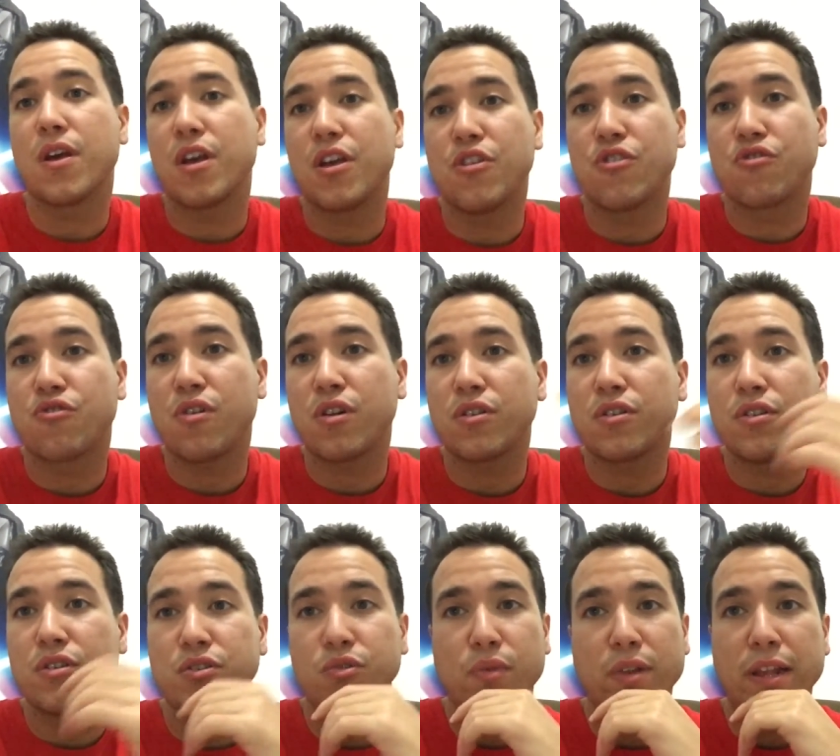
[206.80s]

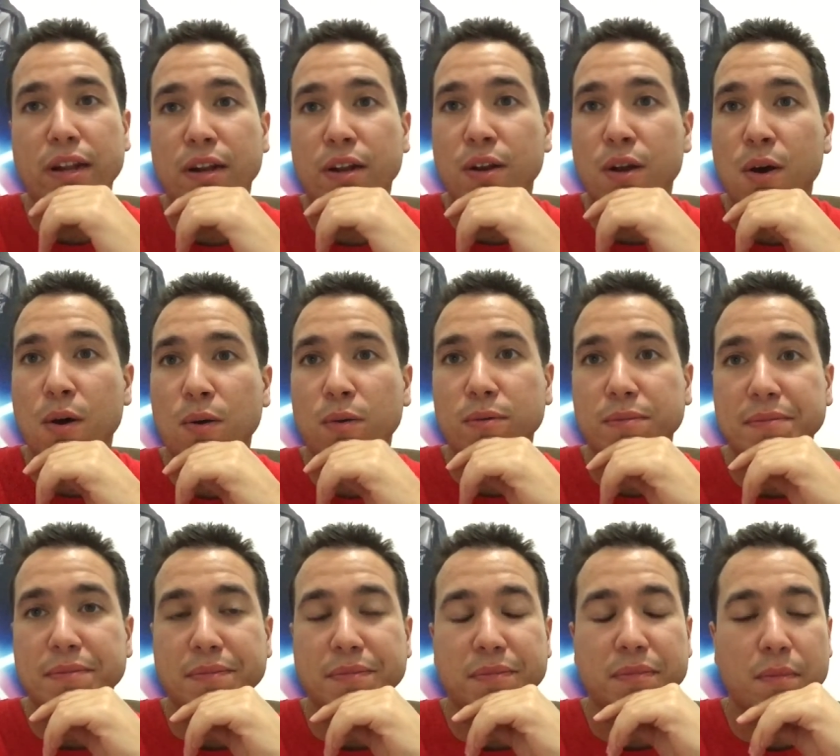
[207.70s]
Instructors, we didn't know,
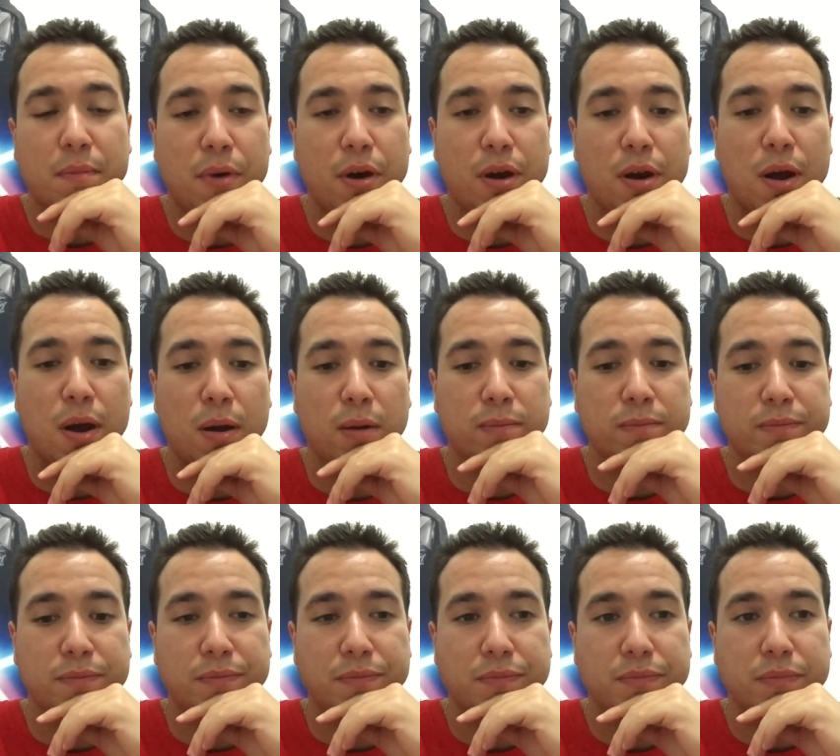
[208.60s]
but
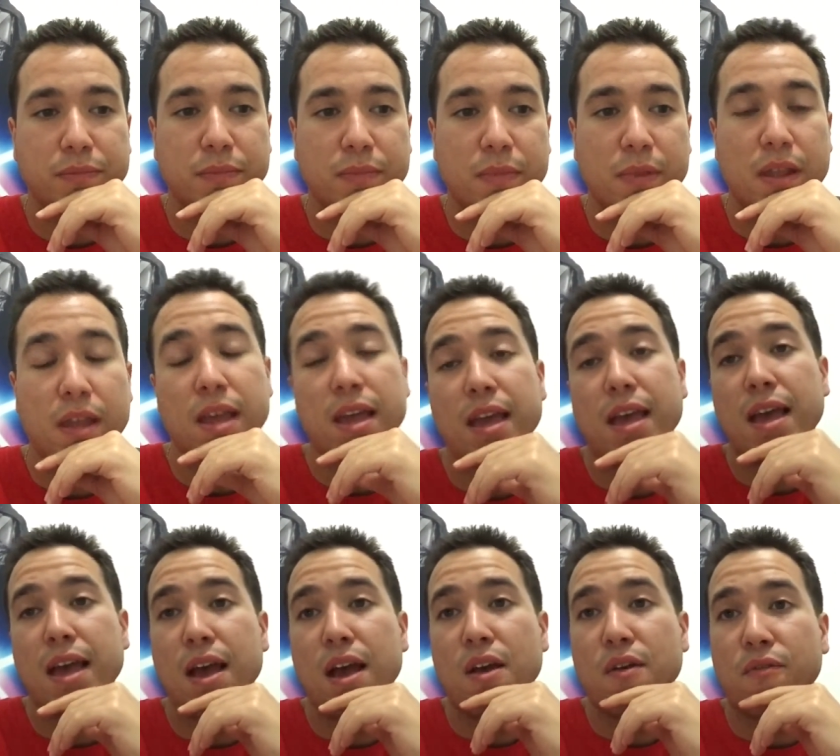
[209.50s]

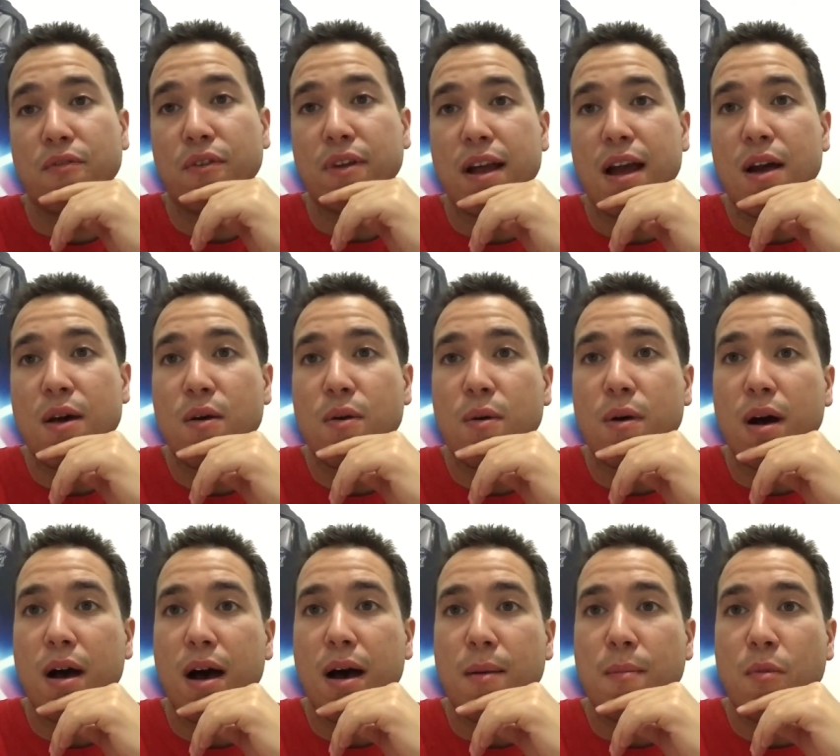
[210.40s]
for
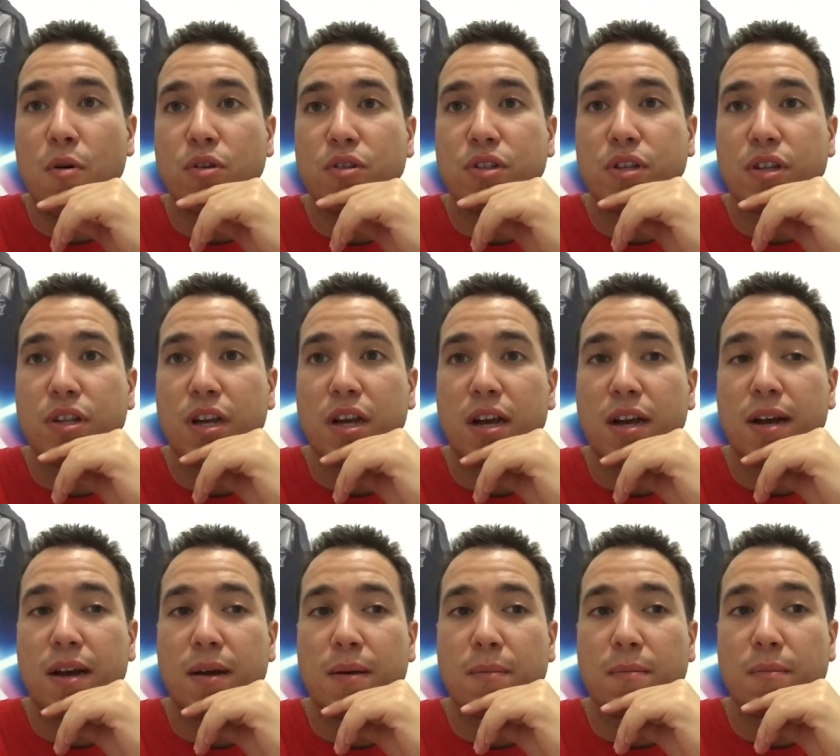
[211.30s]
now, most of
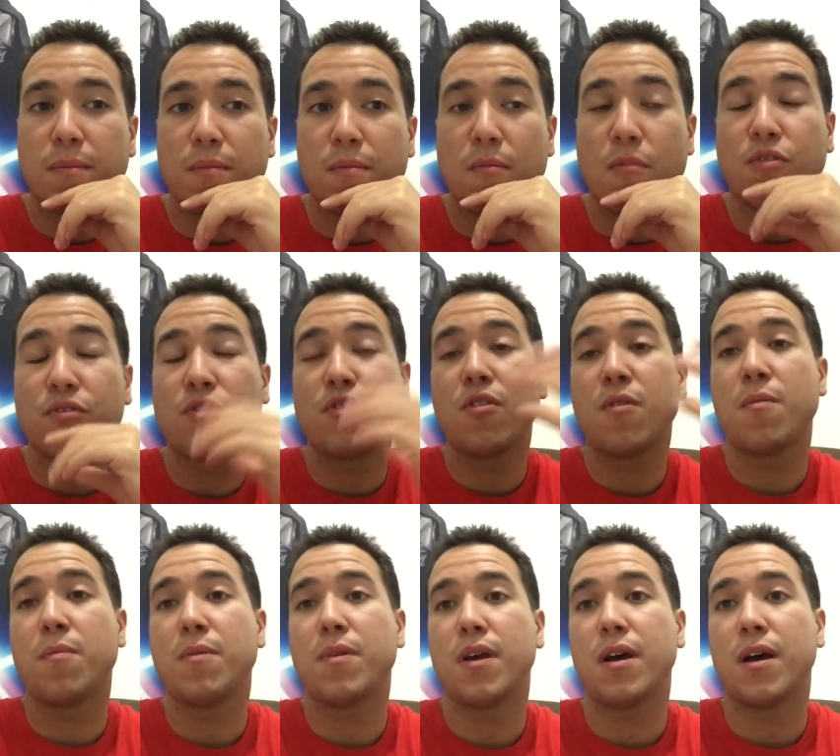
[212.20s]

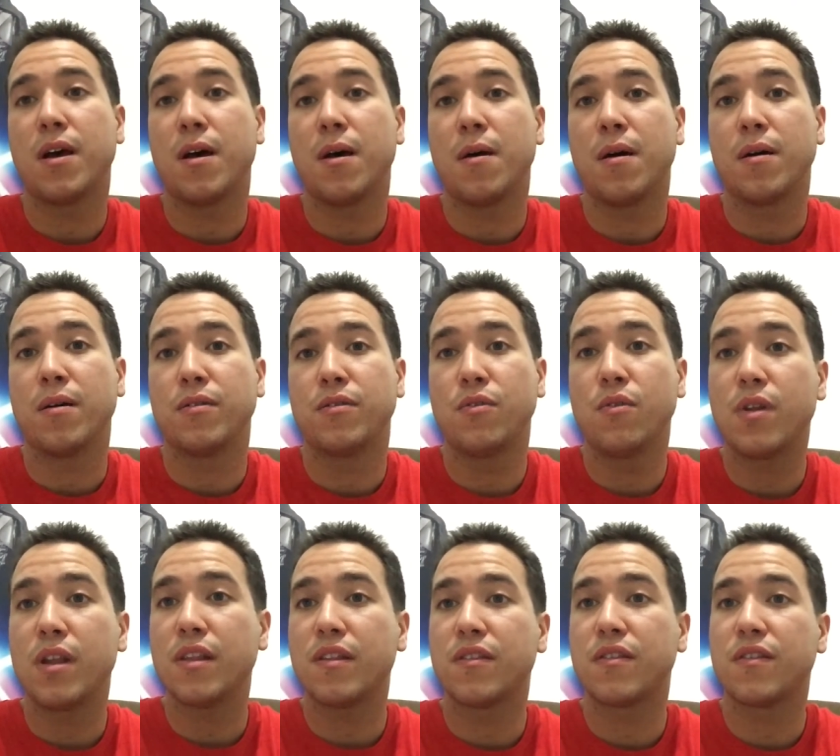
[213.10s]
the
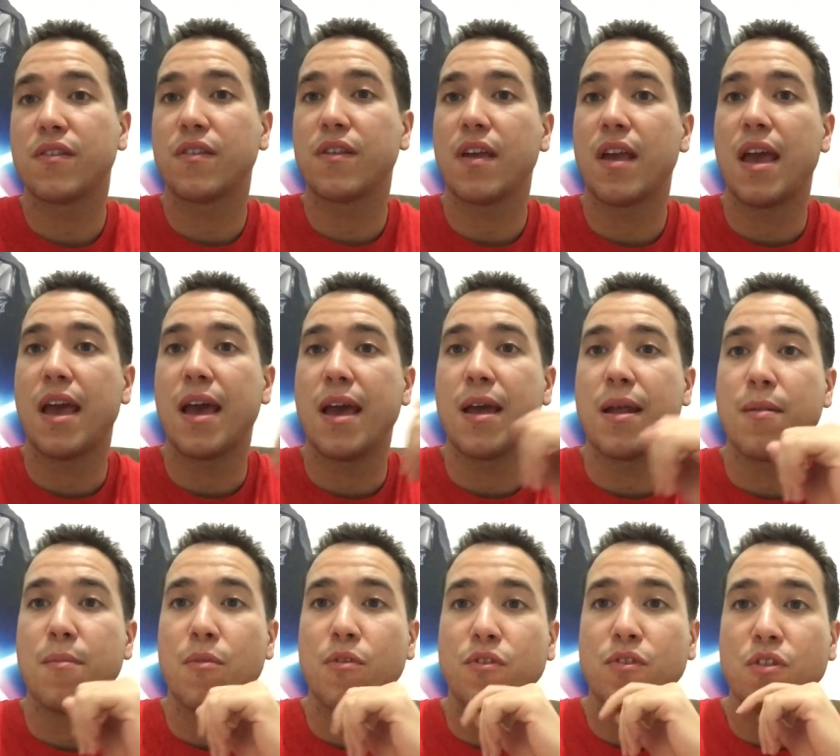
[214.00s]
students
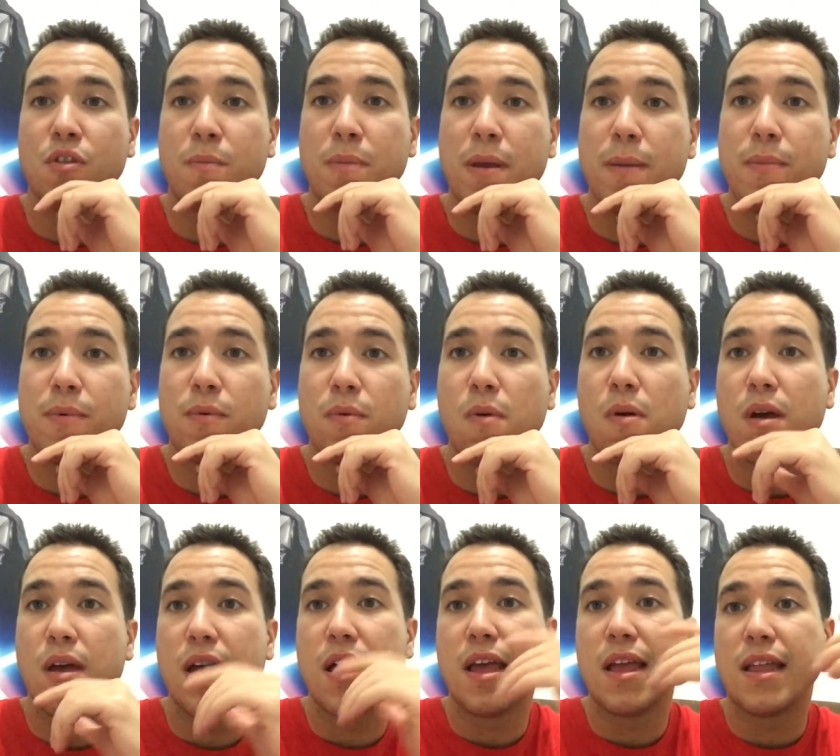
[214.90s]
and most of the people,
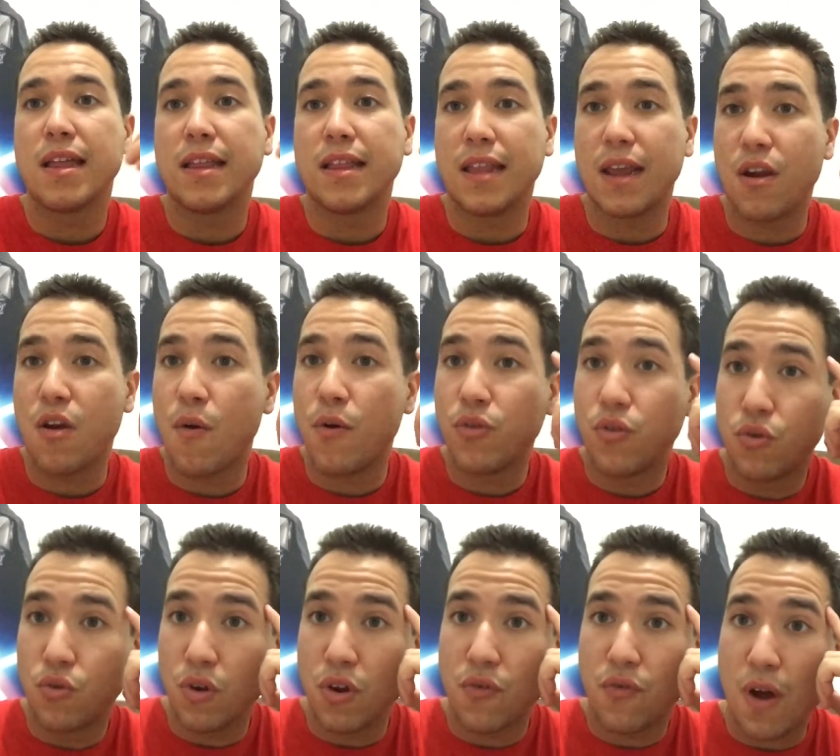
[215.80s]
they're going to
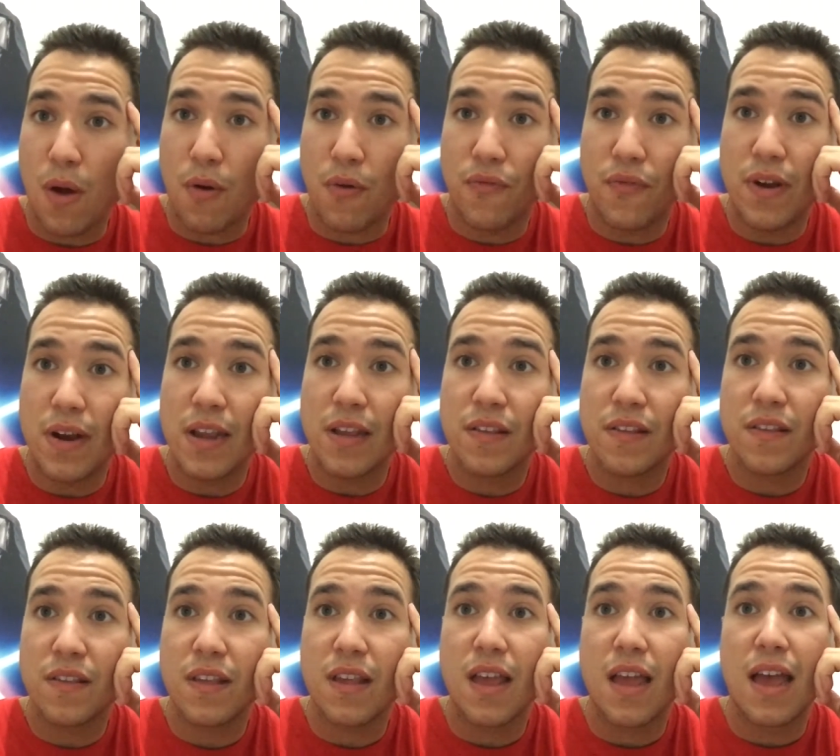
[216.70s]
24 Hour
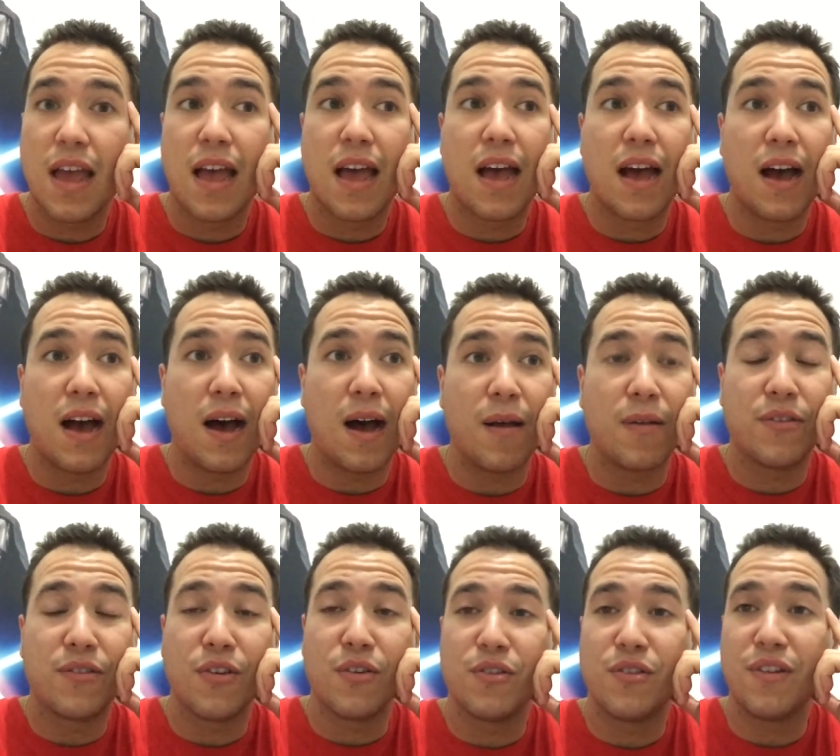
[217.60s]
Fitness.
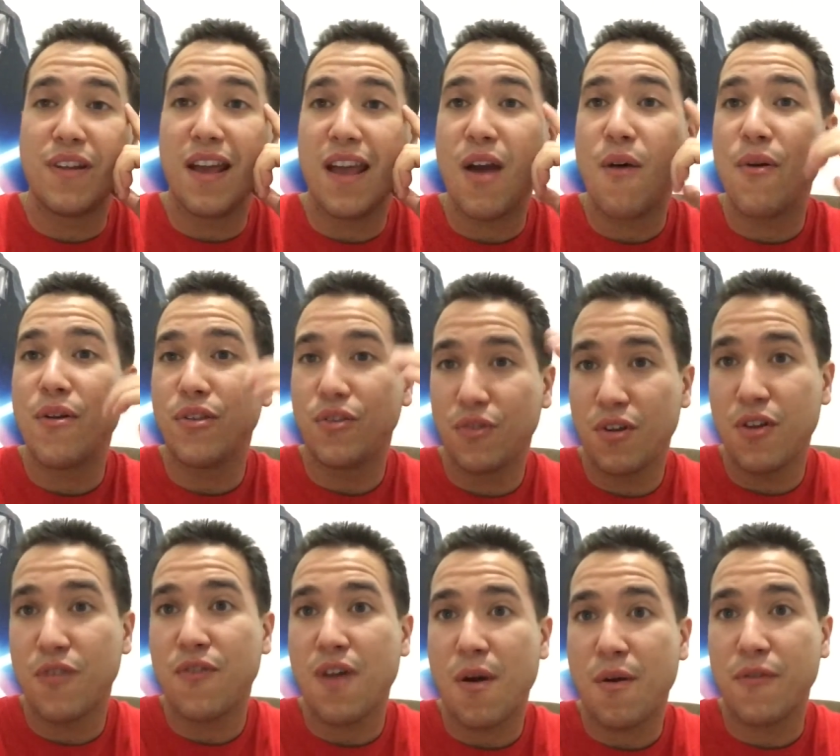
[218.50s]
So today I went to
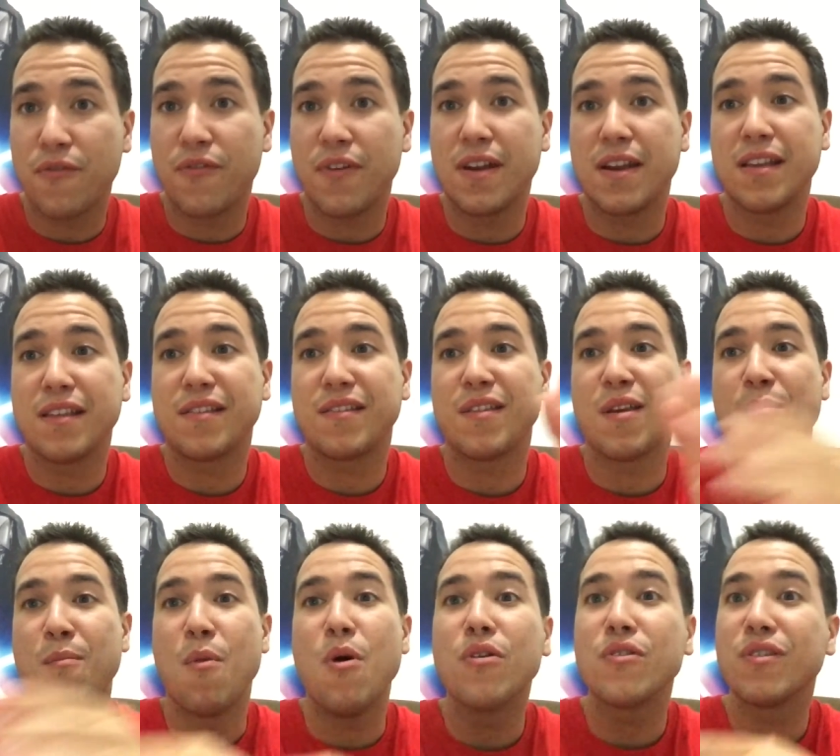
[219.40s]
24 Hour Fitness
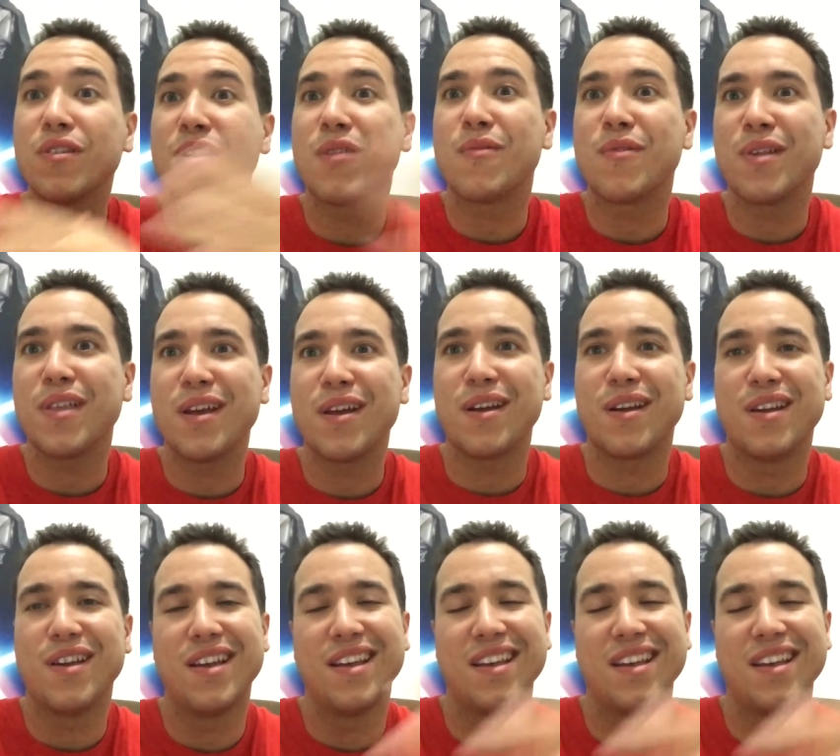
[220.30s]
and most of them were there.